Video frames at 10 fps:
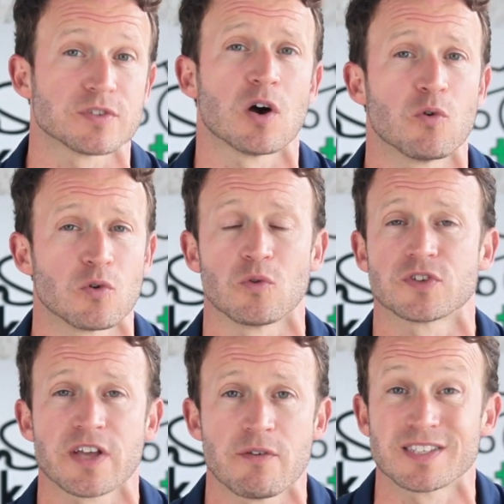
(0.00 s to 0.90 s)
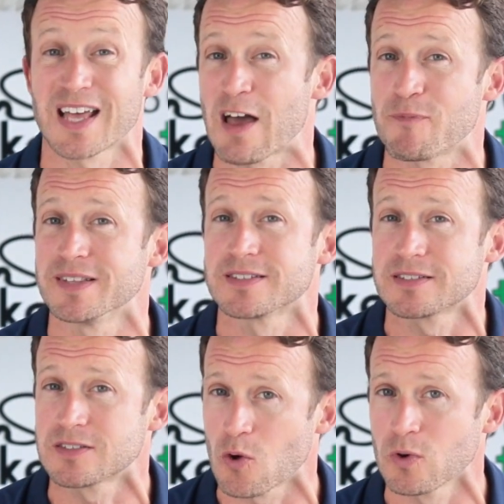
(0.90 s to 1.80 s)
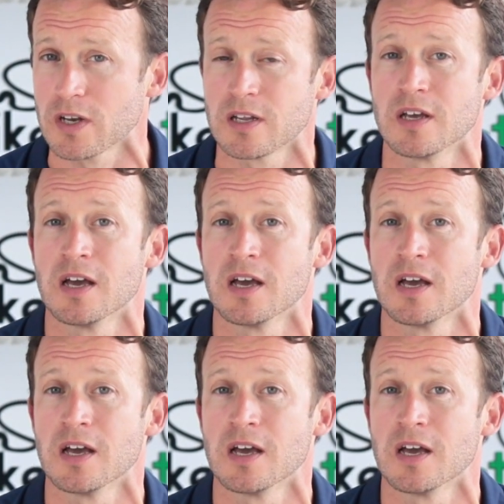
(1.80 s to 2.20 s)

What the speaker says: sold or serviced that have been stolen